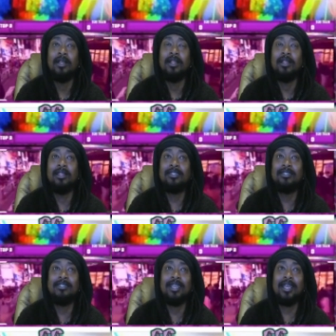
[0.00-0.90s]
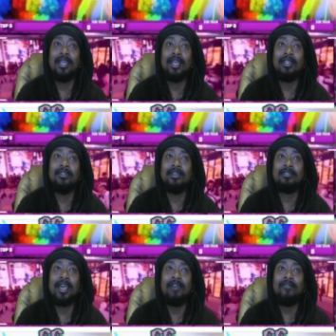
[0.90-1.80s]
This thing does
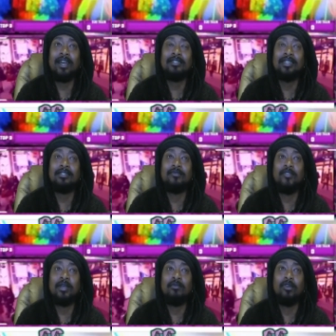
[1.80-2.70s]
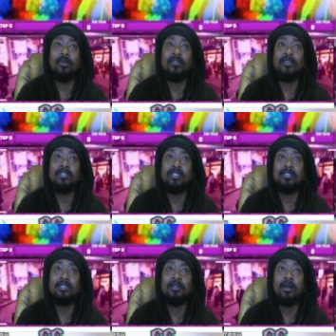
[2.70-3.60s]
have access to Flamethrower this
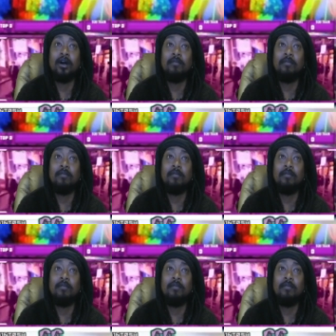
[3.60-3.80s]
season.